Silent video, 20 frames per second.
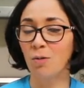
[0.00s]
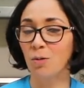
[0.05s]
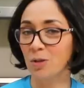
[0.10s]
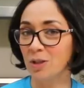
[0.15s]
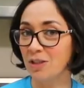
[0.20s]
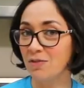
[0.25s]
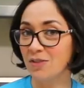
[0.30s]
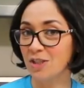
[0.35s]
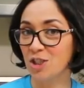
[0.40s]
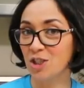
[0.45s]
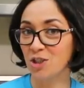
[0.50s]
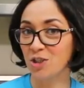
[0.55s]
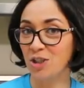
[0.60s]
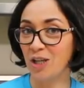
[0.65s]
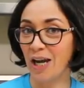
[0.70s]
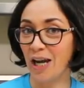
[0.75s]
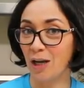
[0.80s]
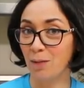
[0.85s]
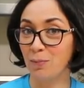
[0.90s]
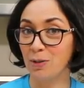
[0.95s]
We'll even show
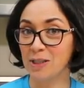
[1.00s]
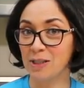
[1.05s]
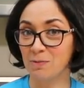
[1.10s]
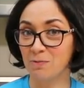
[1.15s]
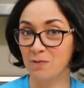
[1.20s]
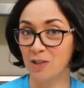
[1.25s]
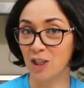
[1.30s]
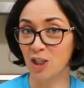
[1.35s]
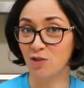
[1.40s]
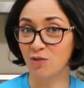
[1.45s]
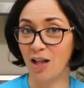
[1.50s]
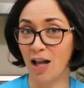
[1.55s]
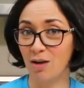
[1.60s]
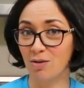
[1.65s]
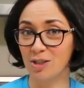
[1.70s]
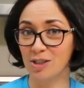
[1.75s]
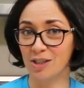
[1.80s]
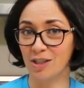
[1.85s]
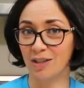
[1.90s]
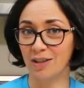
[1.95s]
you how to put some fresh
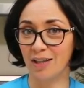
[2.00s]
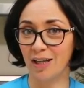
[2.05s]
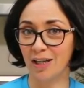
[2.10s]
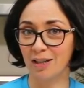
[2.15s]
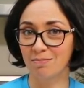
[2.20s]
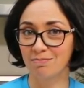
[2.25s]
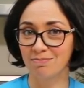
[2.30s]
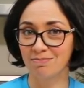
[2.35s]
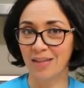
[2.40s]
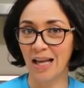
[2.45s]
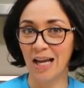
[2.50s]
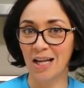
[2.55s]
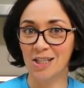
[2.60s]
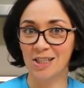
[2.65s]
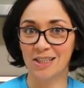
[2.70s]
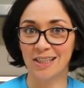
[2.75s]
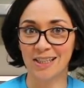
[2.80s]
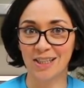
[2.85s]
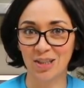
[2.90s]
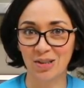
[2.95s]
flowers on there.
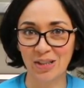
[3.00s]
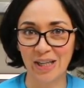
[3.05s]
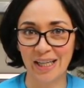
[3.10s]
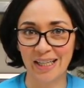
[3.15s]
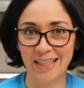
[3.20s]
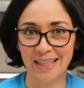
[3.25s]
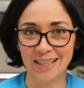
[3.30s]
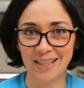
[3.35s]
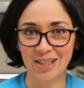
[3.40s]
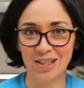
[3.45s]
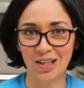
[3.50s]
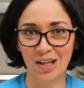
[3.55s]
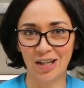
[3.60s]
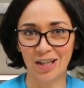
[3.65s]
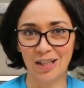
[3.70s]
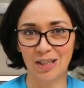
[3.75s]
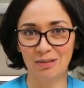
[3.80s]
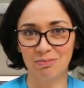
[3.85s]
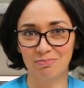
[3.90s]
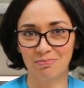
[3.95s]
So let's go ahead and get
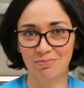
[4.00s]
started.